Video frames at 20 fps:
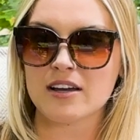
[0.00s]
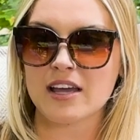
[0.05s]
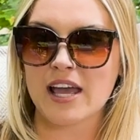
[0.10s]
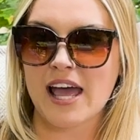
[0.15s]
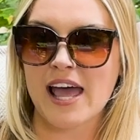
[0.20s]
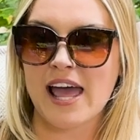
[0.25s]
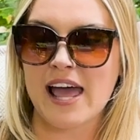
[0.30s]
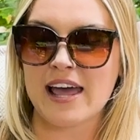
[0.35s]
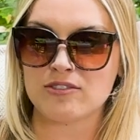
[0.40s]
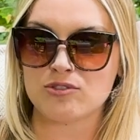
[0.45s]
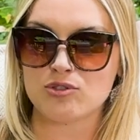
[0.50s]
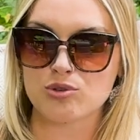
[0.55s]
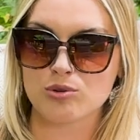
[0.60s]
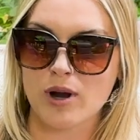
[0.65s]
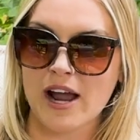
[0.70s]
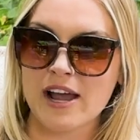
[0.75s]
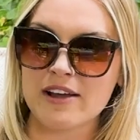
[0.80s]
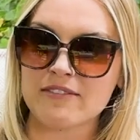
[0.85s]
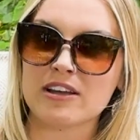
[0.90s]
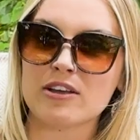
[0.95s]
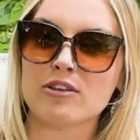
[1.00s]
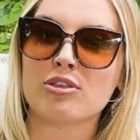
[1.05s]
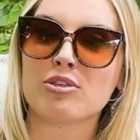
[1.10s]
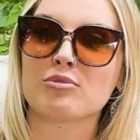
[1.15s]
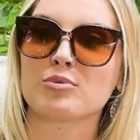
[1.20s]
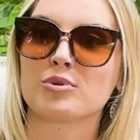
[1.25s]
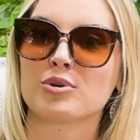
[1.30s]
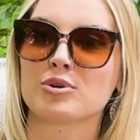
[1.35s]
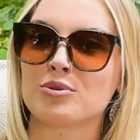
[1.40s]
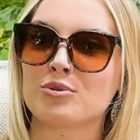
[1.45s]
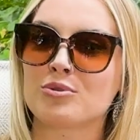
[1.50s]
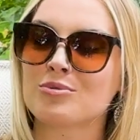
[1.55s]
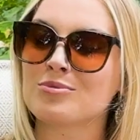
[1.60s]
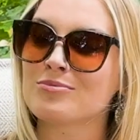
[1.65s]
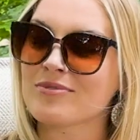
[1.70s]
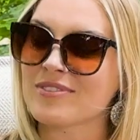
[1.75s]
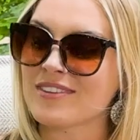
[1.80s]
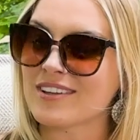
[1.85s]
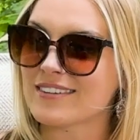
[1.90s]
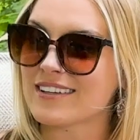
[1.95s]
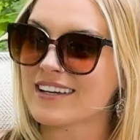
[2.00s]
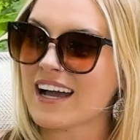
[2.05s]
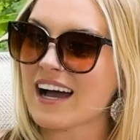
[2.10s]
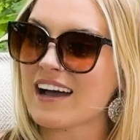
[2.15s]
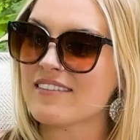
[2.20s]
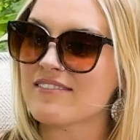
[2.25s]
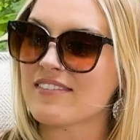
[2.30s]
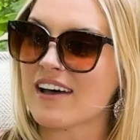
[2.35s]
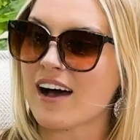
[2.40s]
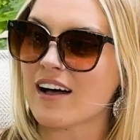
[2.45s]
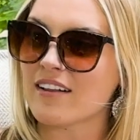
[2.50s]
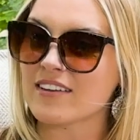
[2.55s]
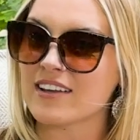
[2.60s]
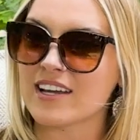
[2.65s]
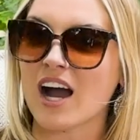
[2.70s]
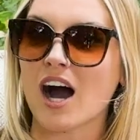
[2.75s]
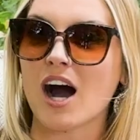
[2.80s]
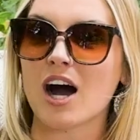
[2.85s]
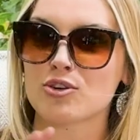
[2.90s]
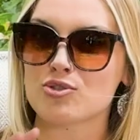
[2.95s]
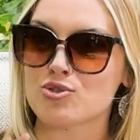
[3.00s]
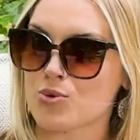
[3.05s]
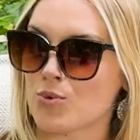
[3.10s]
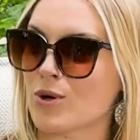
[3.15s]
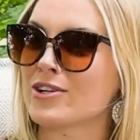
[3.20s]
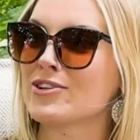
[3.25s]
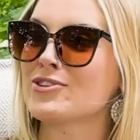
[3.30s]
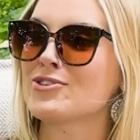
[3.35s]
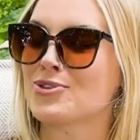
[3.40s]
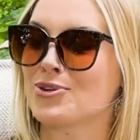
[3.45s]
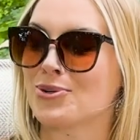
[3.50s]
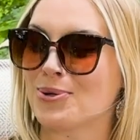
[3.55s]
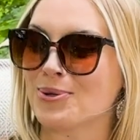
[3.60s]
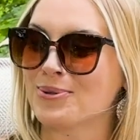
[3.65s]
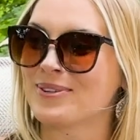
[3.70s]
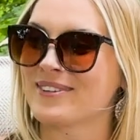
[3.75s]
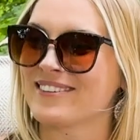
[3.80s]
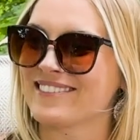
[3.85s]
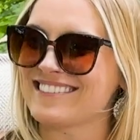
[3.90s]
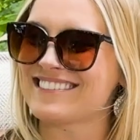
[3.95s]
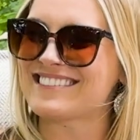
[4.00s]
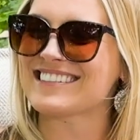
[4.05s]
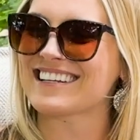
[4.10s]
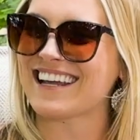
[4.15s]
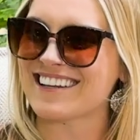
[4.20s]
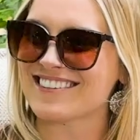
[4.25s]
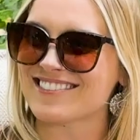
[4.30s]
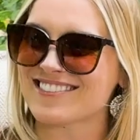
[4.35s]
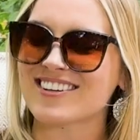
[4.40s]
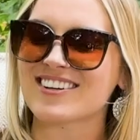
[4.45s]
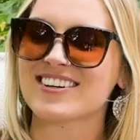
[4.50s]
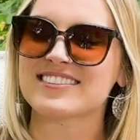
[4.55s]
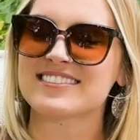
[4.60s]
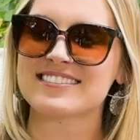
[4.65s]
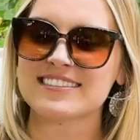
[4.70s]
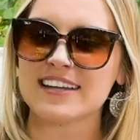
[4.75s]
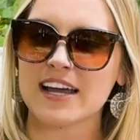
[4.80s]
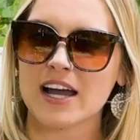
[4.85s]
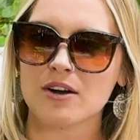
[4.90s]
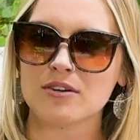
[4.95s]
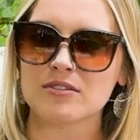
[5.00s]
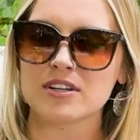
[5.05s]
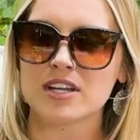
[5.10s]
and driving through the Lehigh Valley on 22 to get to Kutztown,